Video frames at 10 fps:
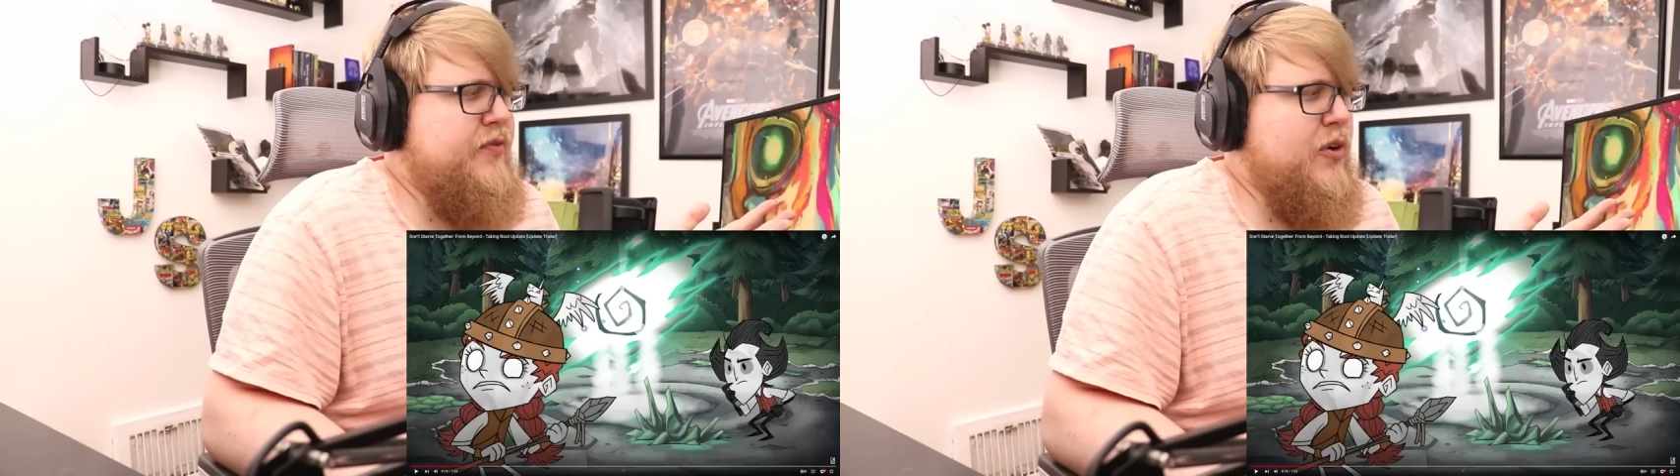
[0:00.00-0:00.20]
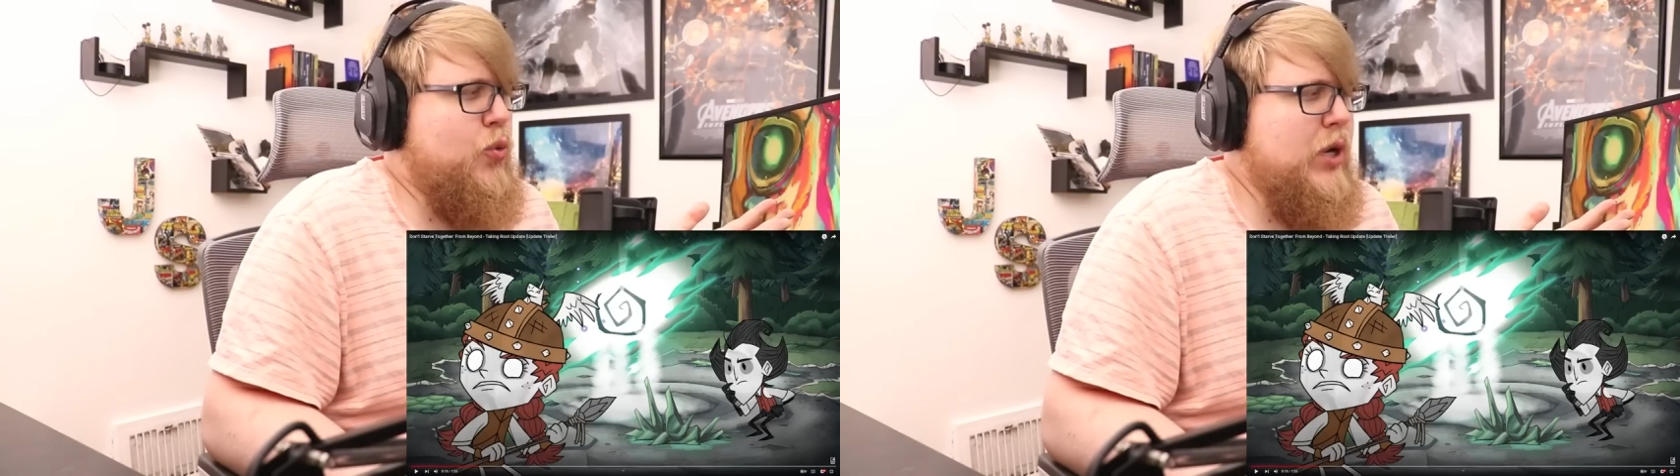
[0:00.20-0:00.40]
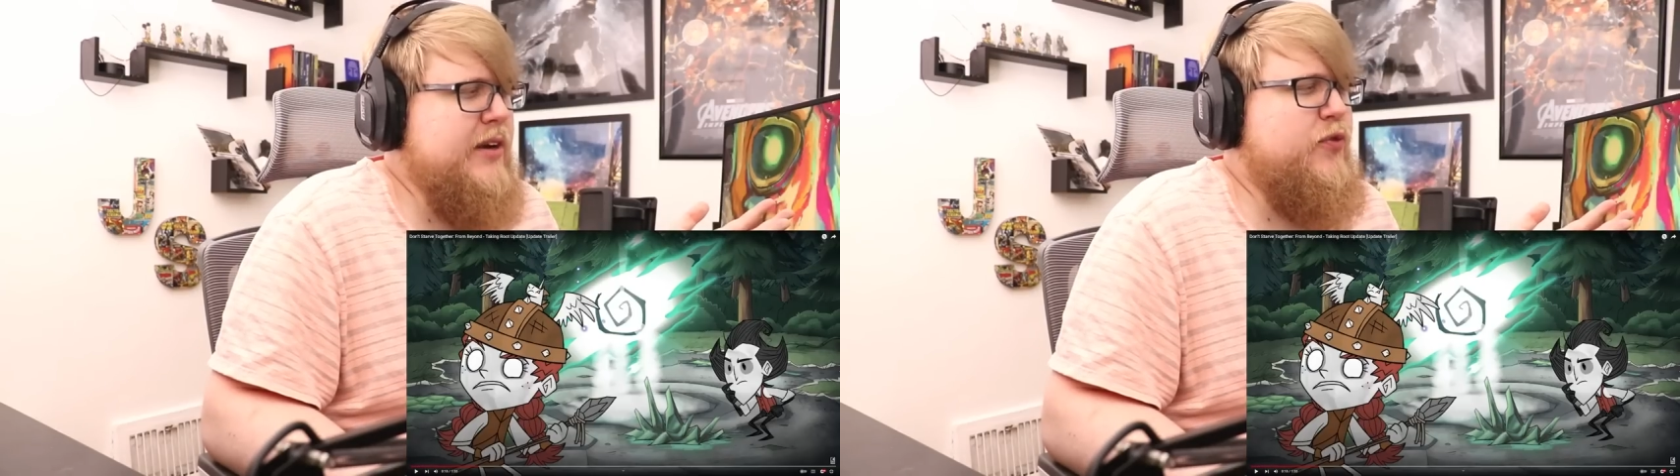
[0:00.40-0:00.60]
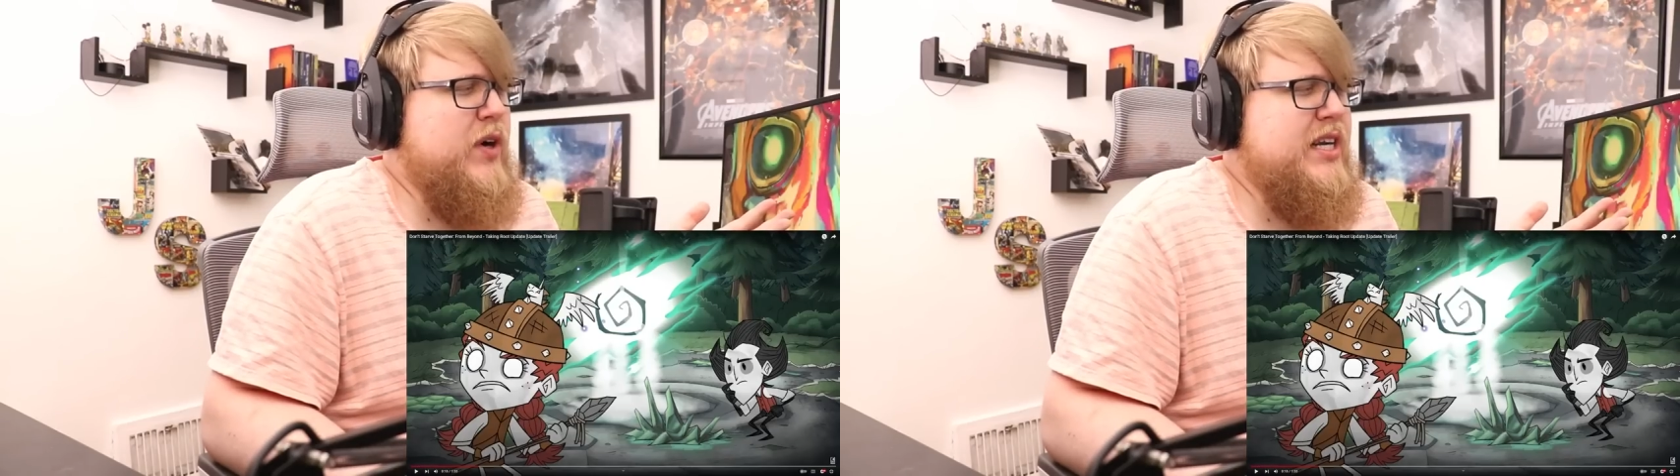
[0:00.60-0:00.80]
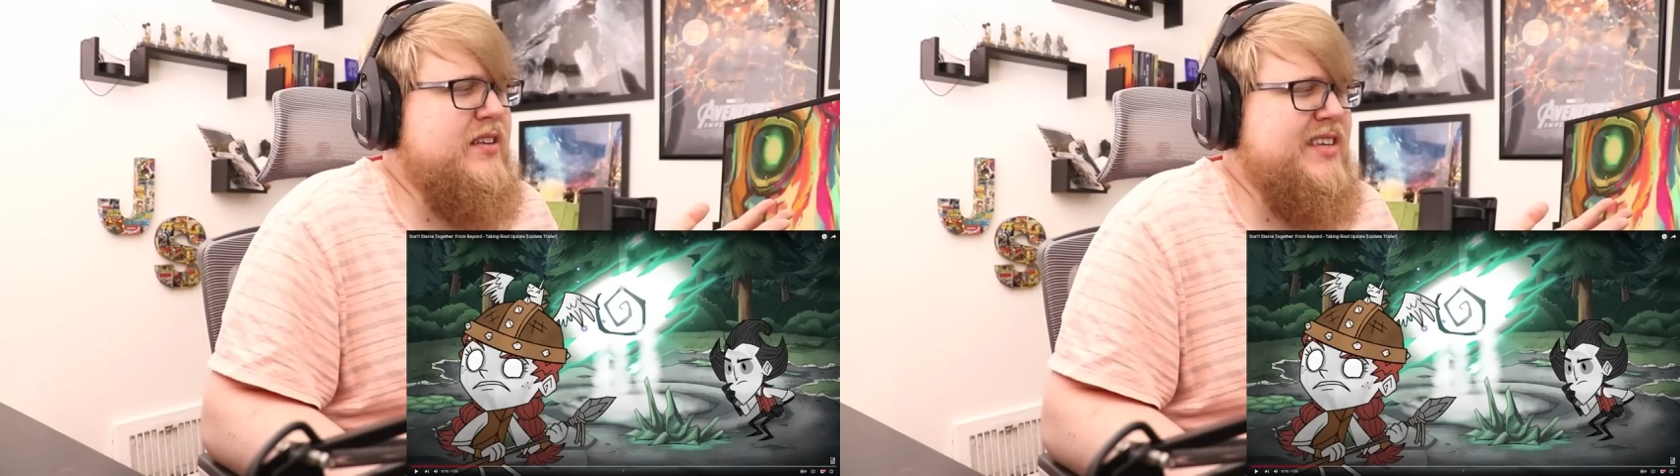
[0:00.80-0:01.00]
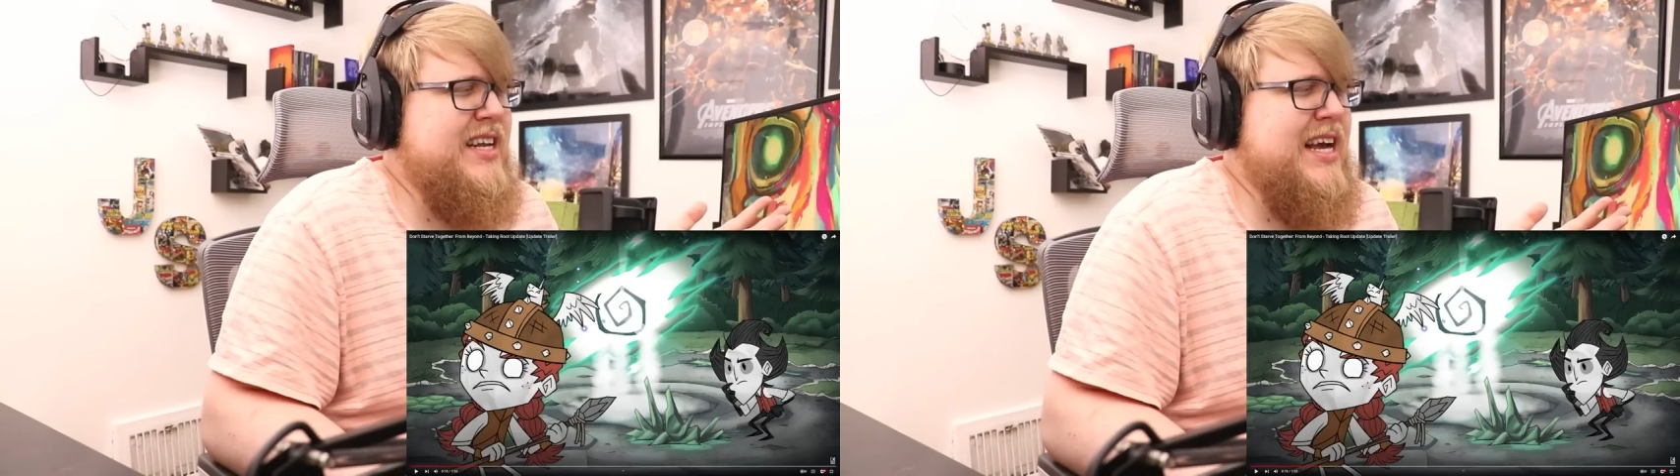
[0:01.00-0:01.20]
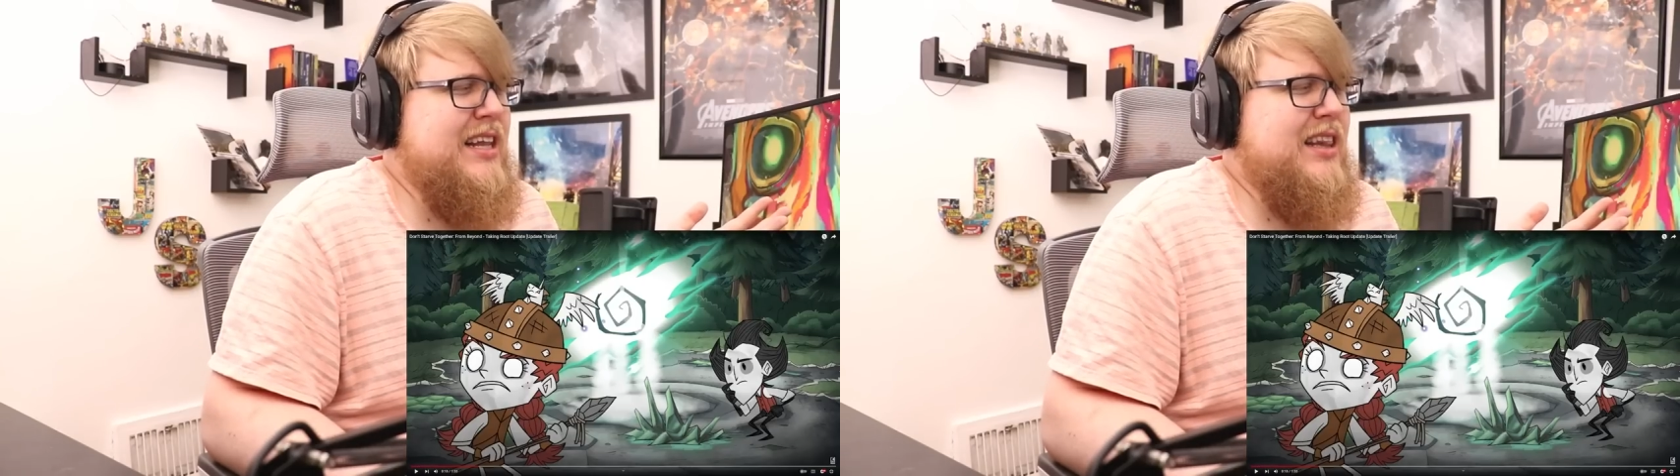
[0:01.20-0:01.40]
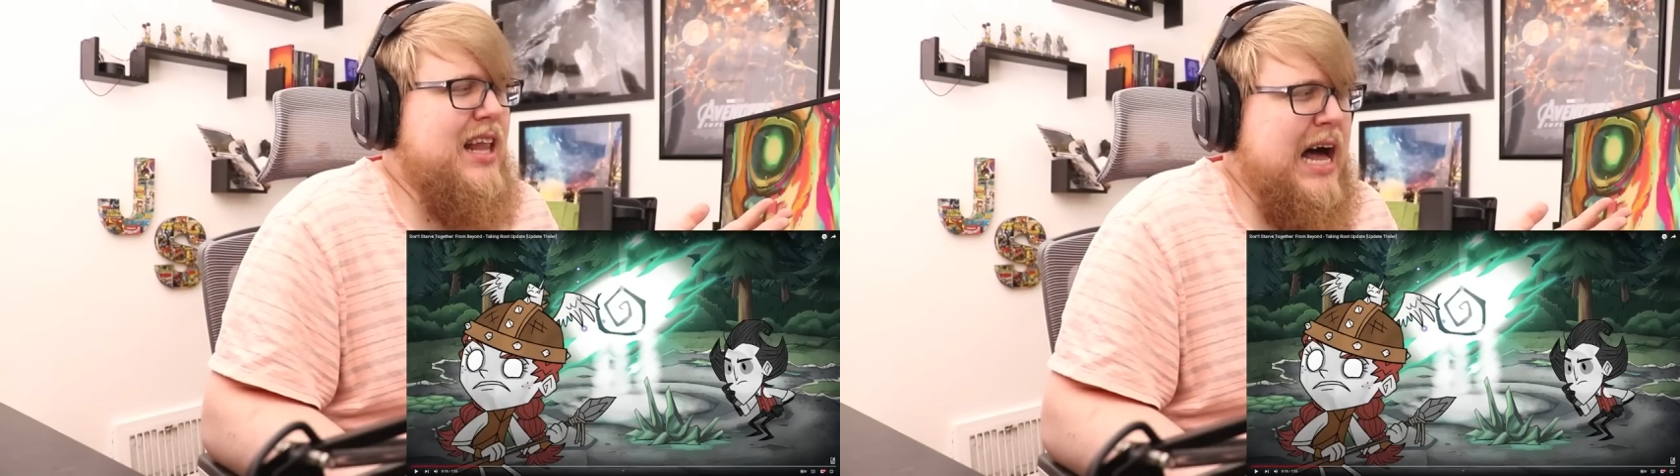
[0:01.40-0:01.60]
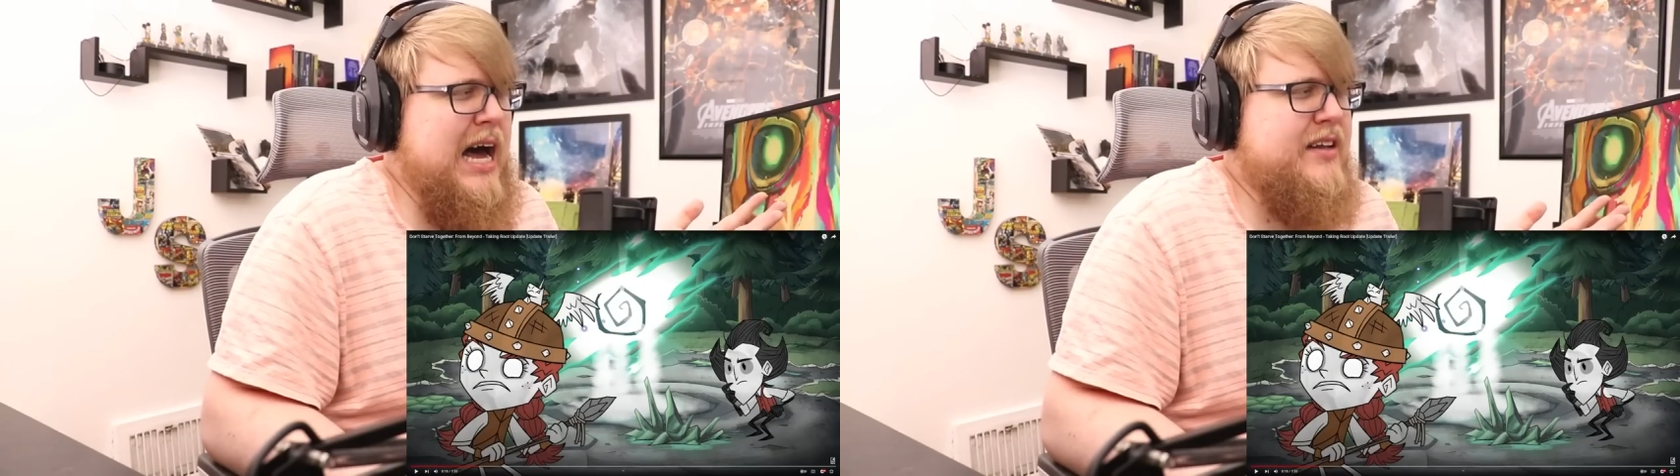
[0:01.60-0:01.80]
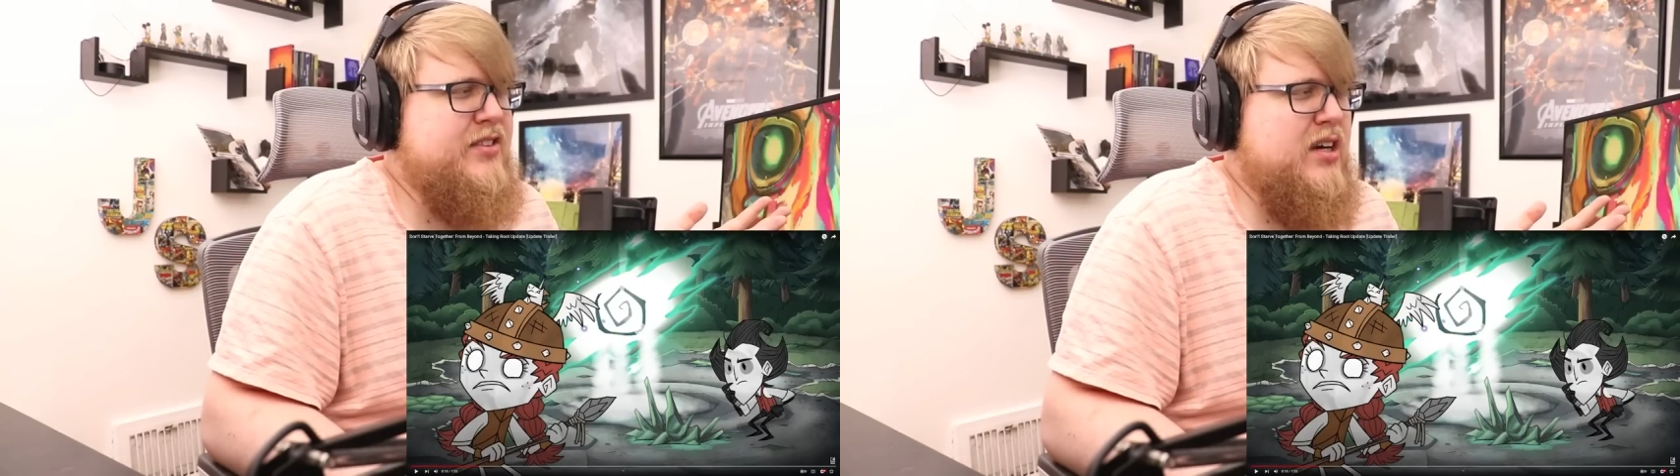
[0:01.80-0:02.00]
Wigfrid is in a lot